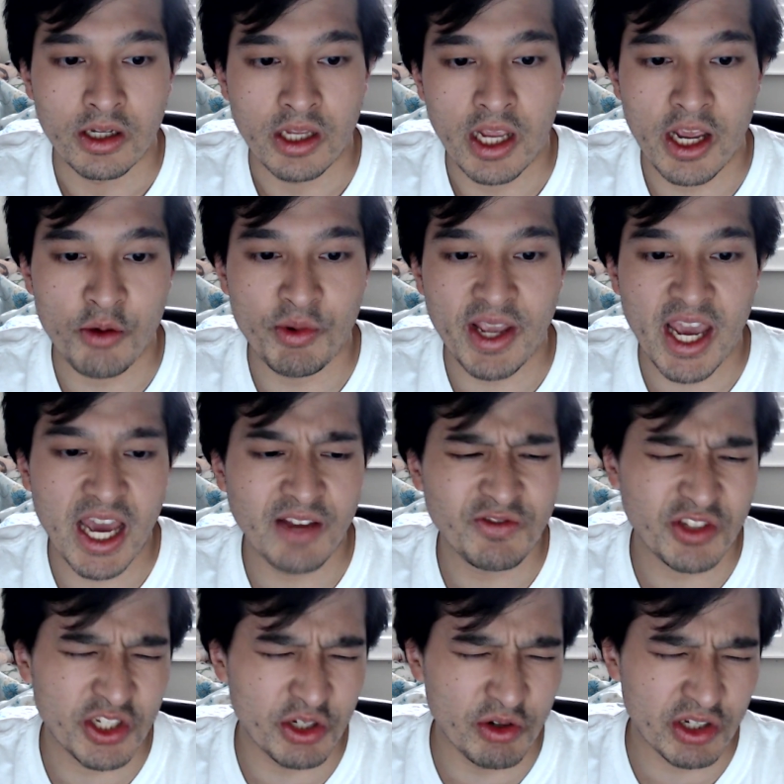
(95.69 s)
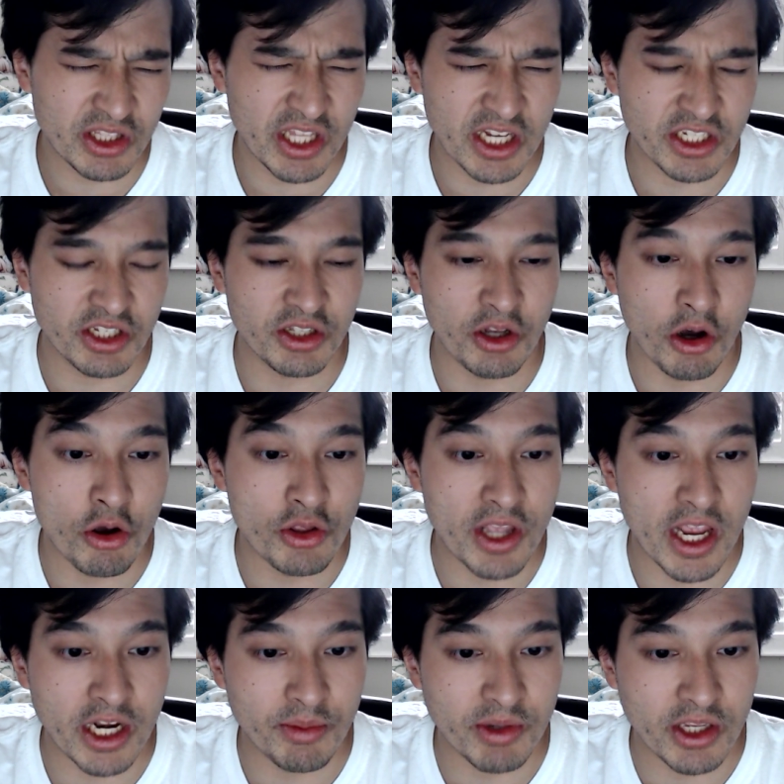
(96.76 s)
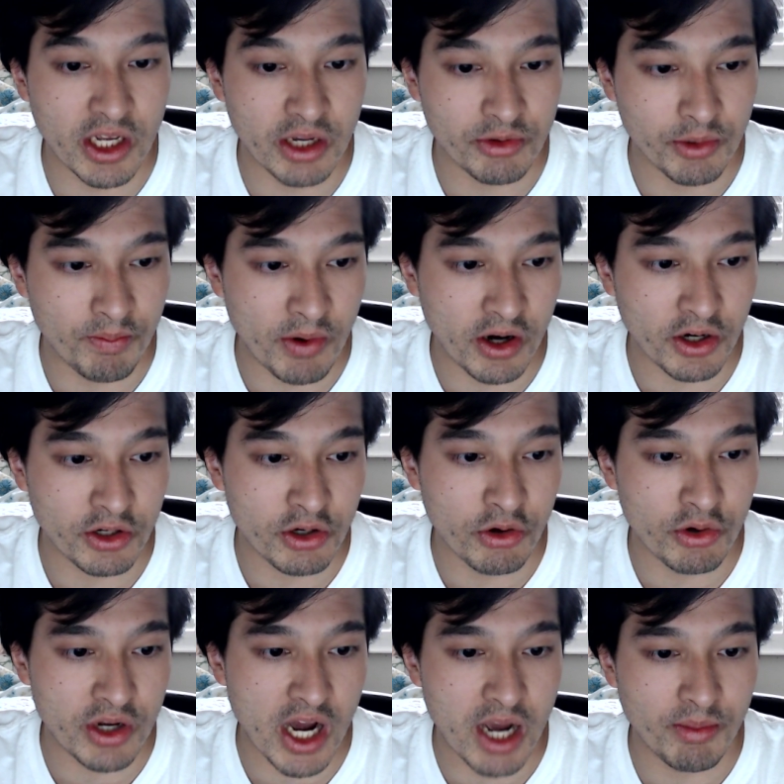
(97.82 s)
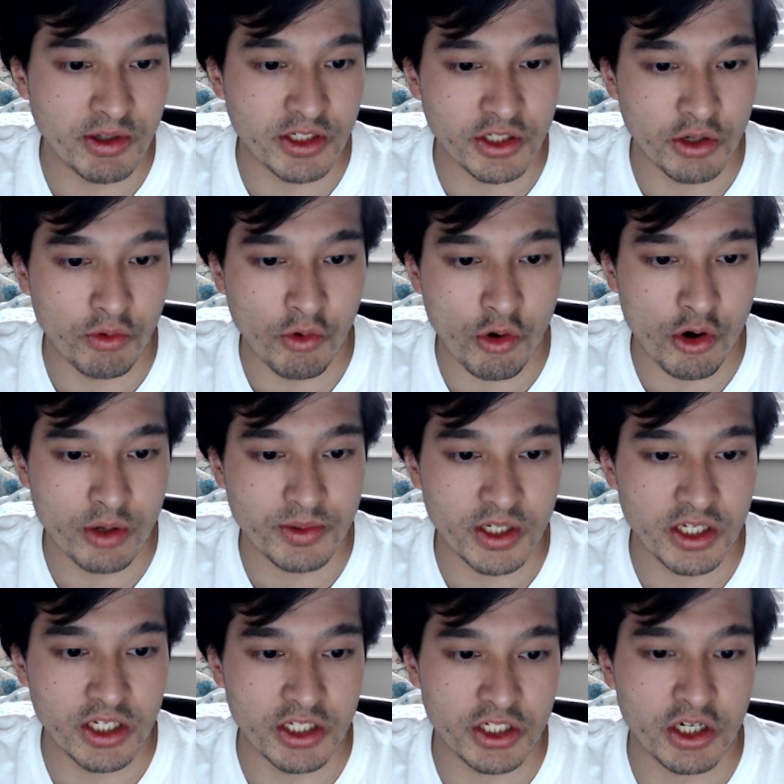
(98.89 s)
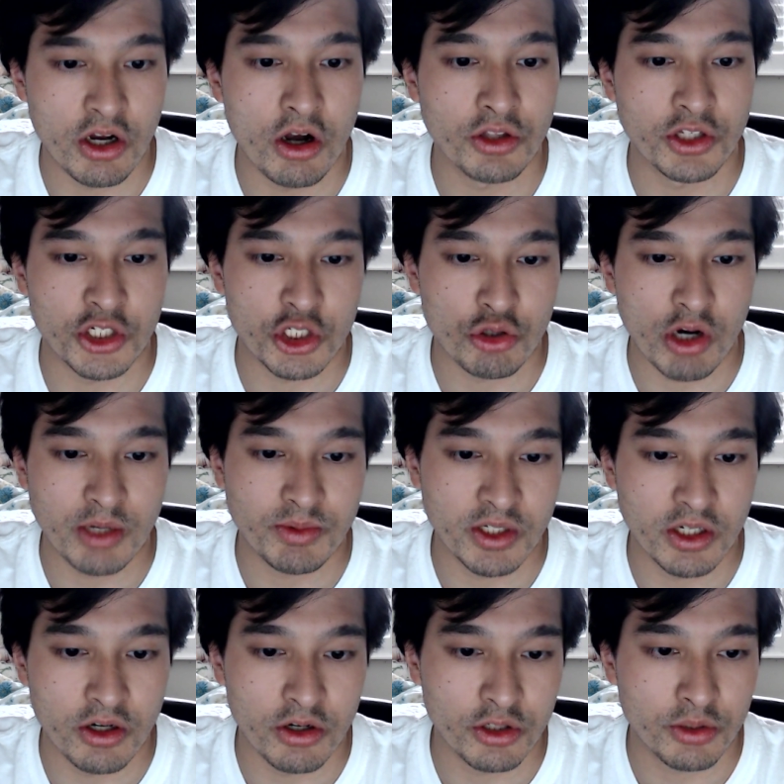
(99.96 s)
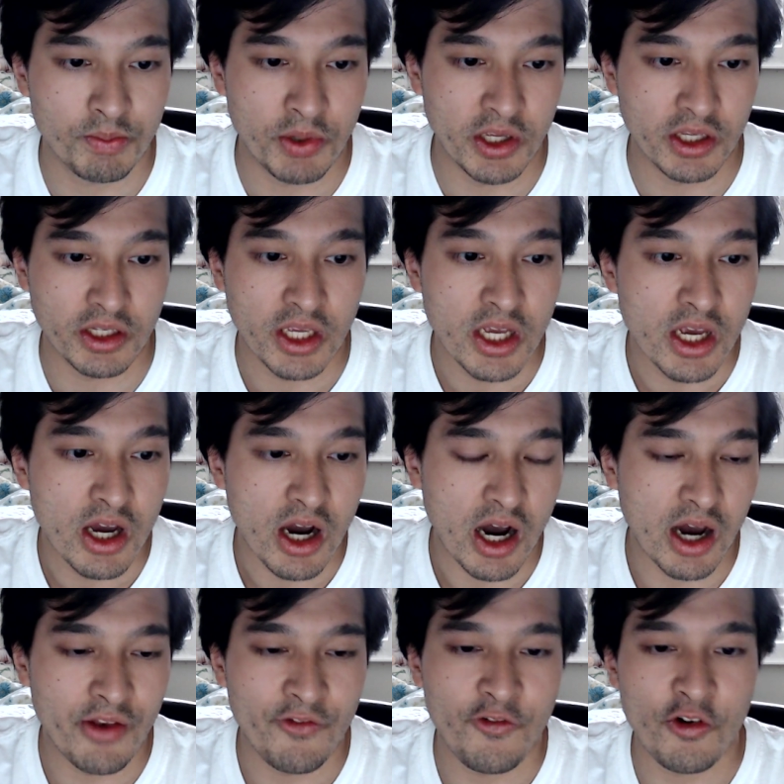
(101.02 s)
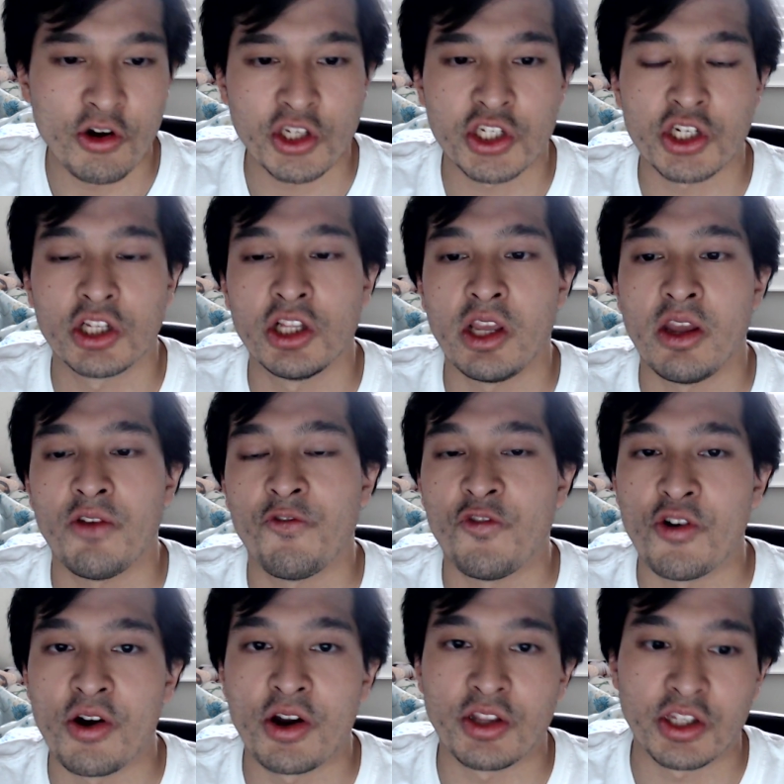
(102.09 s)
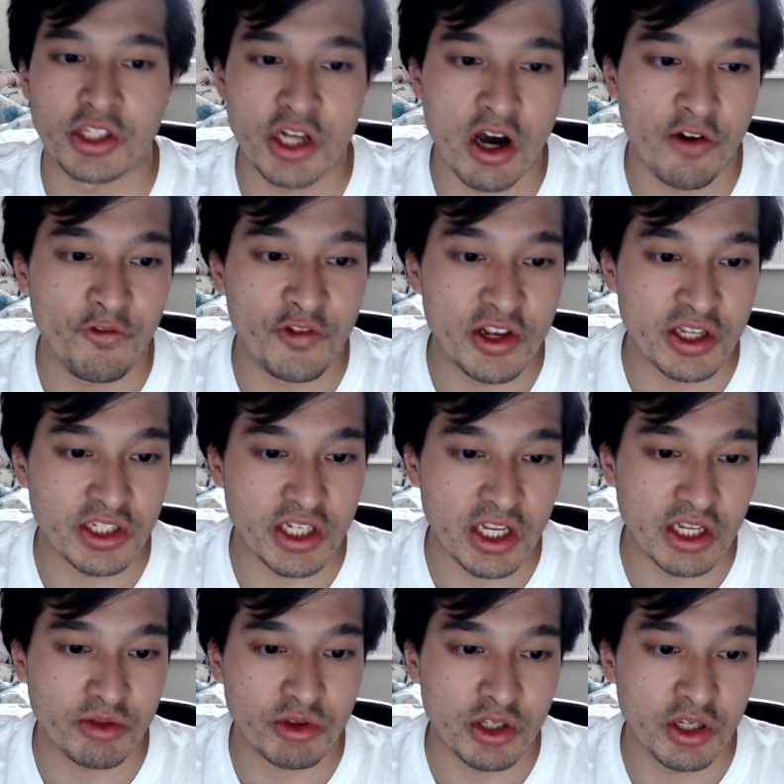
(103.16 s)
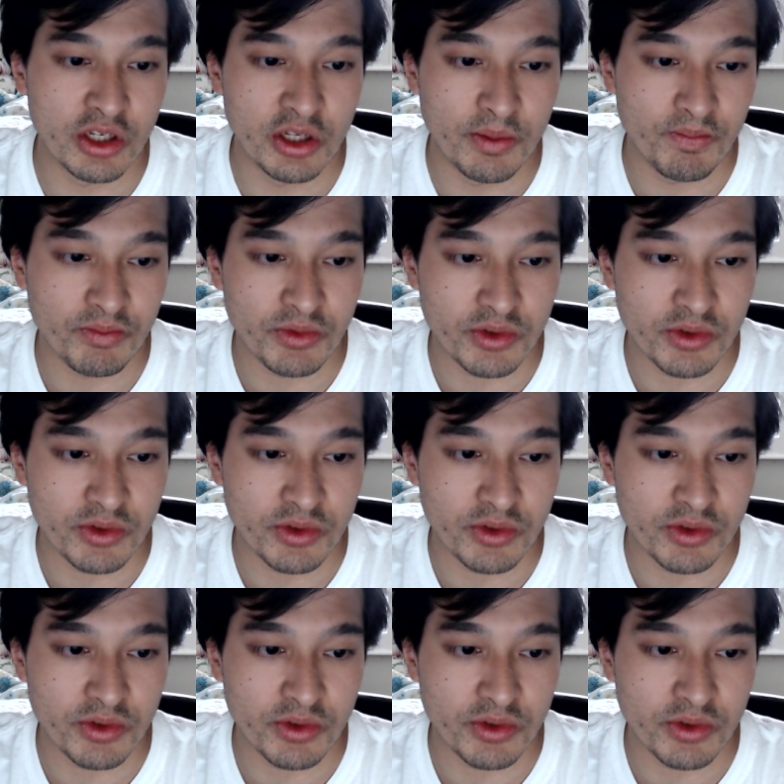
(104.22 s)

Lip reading: And we have to it that an old enemy of the barnacle goblins and the worms is called the striped earth pig. Unfortunately for the dolphins, if the